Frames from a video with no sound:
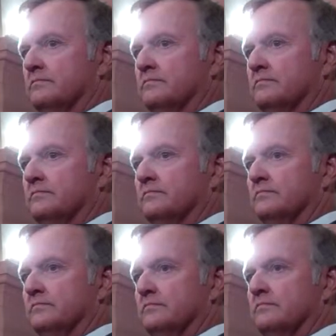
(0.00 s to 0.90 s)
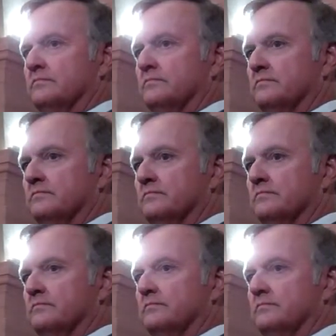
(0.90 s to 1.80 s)

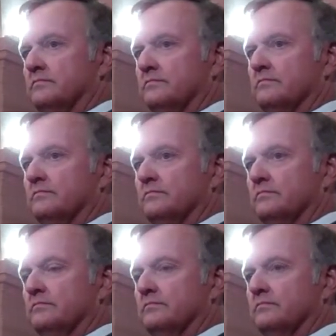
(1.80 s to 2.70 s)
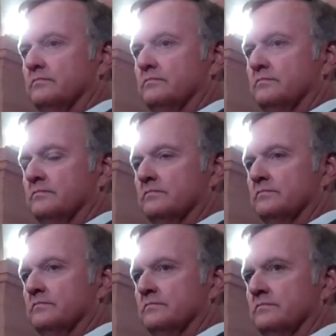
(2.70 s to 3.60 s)

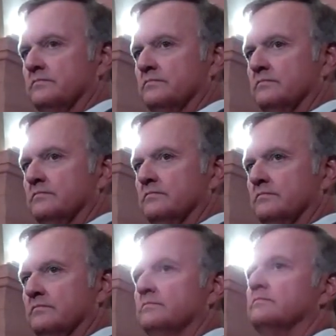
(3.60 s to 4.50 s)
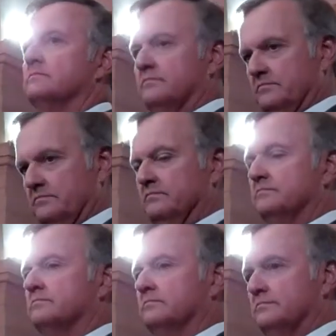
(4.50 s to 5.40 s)

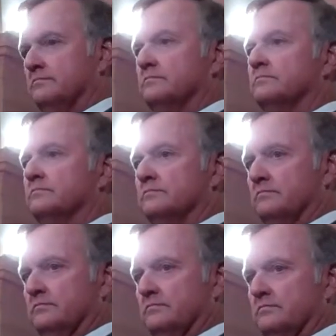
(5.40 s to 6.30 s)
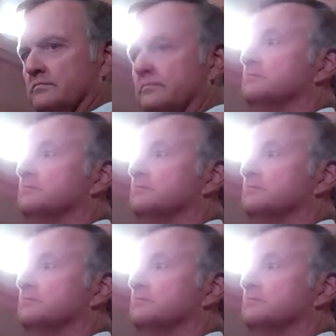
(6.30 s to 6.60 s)
No words are spoken by the person on screen.